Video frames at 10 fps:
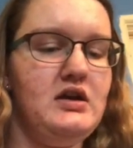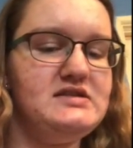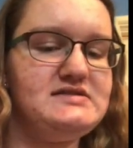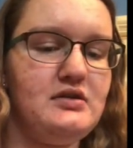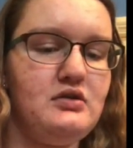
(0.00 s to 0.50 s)

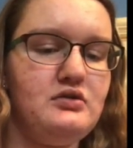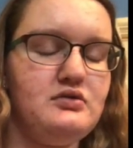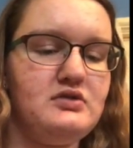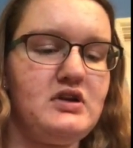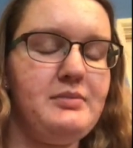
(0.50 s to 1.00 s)

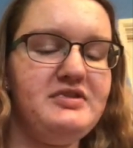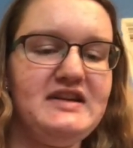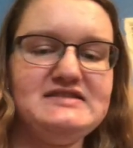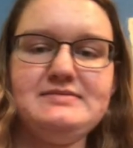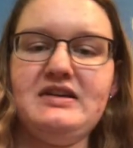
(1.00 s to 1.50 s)
So a couple
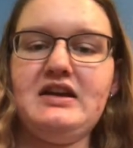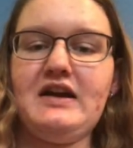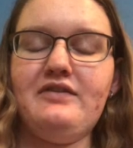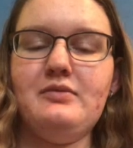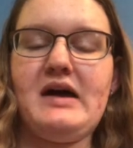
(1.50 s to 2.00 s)
things to be
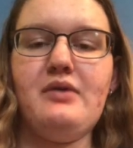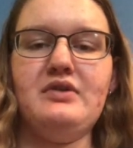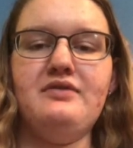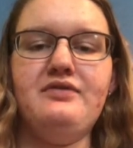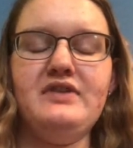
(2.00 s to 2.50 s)
careful about
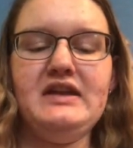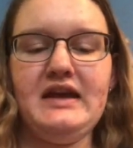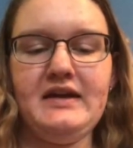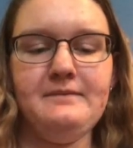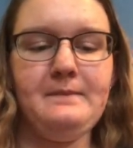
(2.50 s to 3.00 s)
when
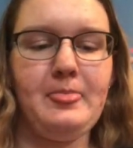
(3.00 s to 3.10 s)
feeding